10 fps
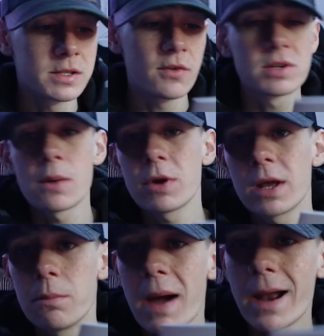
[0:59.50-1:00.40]
time I get
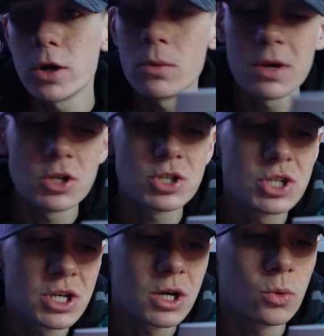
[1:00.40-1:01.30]
a PatioMage
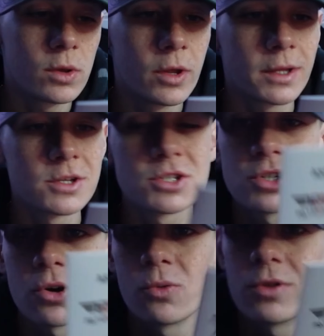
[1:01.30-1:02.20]
chair, we like to
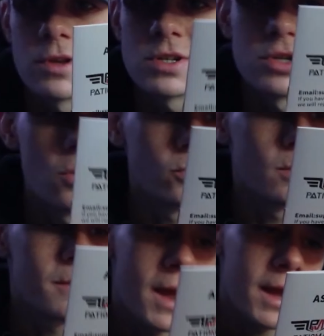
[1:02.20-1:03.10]
start with this note in the
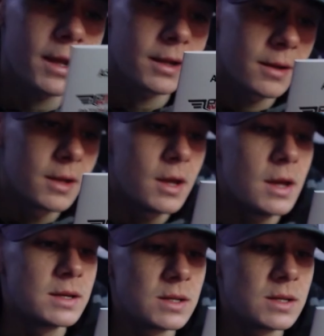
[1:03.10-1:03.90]
back. Dear